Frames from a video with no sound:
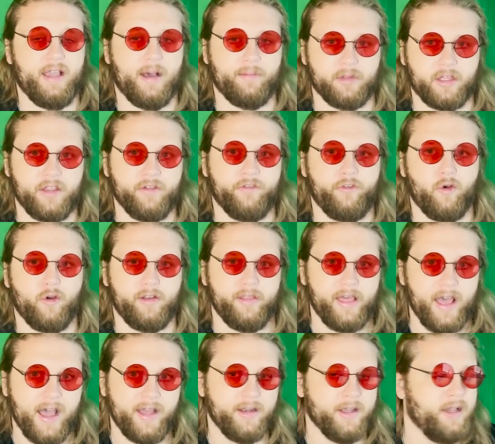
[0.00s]
I'm looking forward to
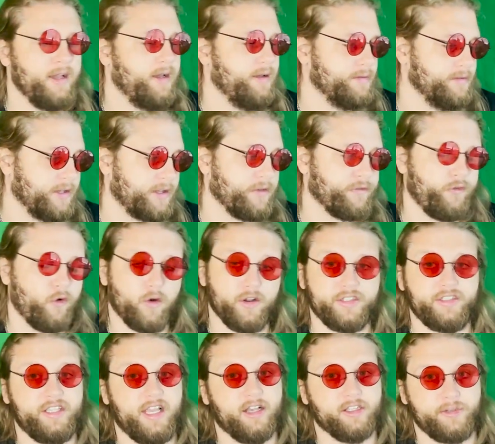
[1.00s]
that. Looking forward to
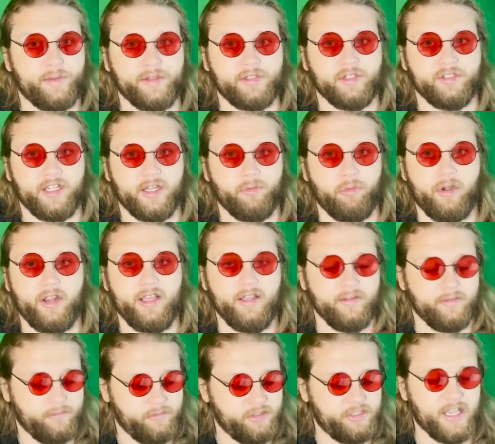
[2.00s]
see how Spencer Dinwiddie,
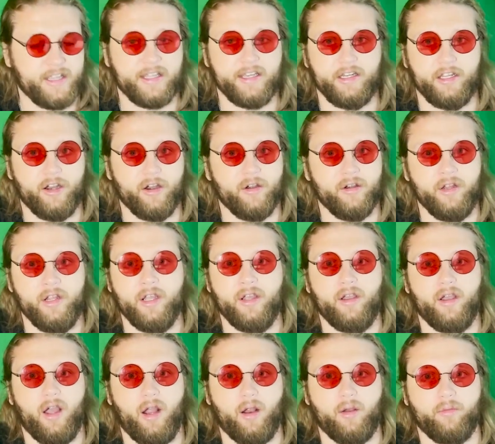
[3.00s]
second year
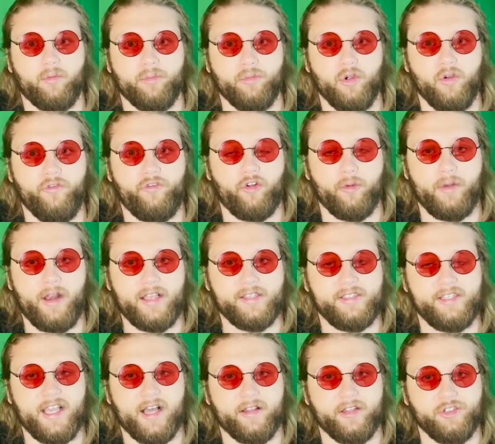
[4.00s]
removed from an
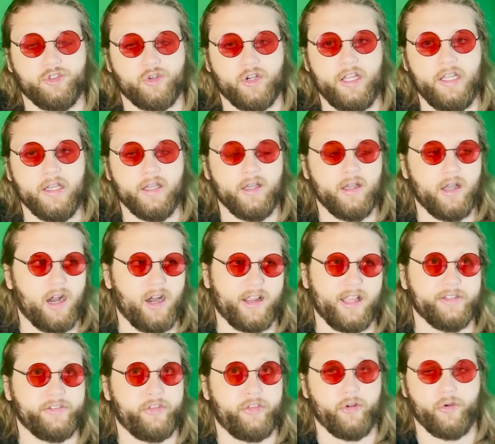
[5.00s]
ACL injury, or I
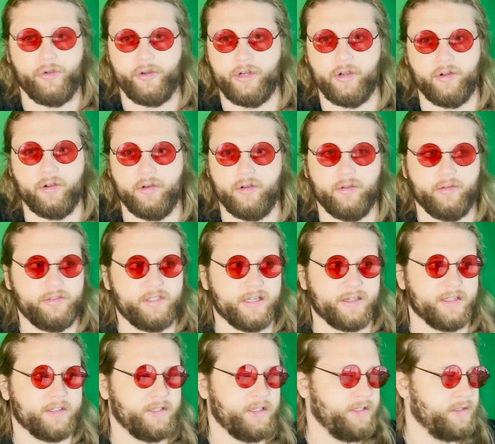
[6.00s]
guess third year
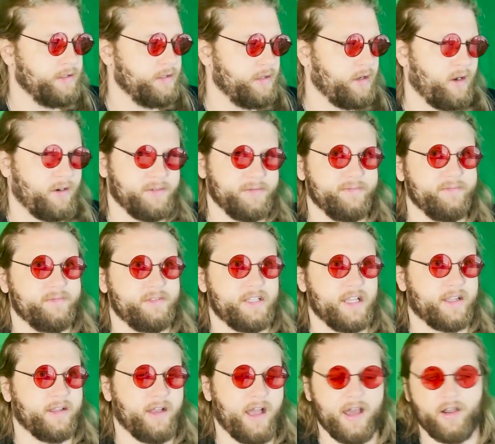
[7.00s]
technically, or
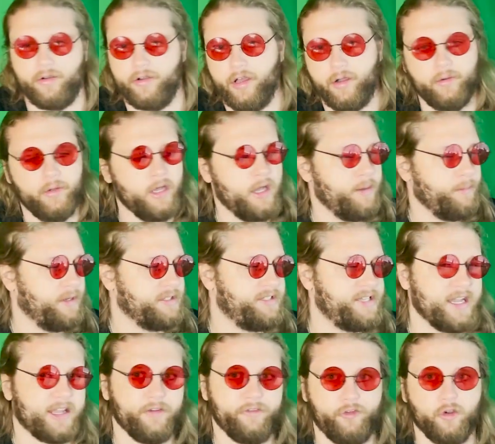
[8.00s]
second, I don't know. But
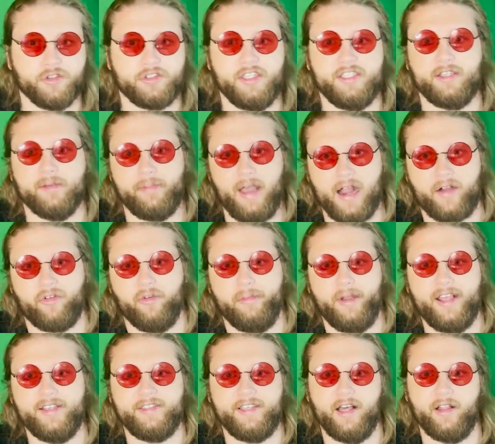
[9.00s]
second full season back from an
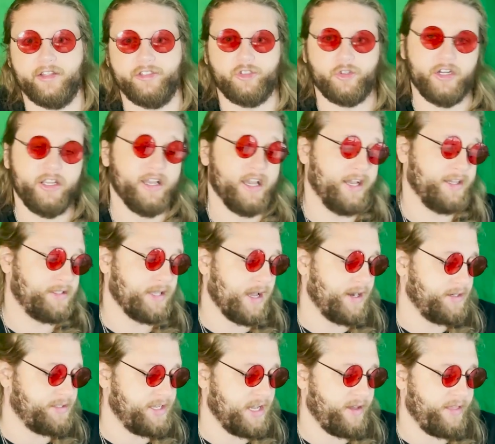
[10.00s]
ACL injury.
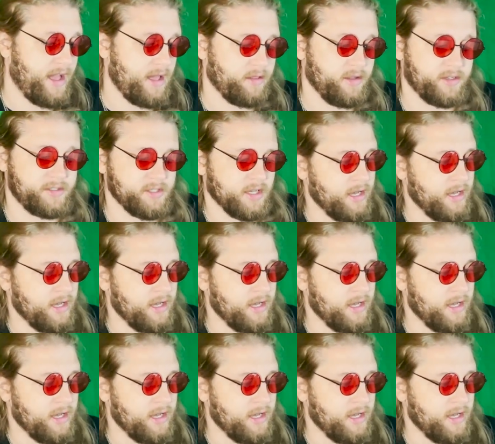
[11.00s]
Excited to see how that looks.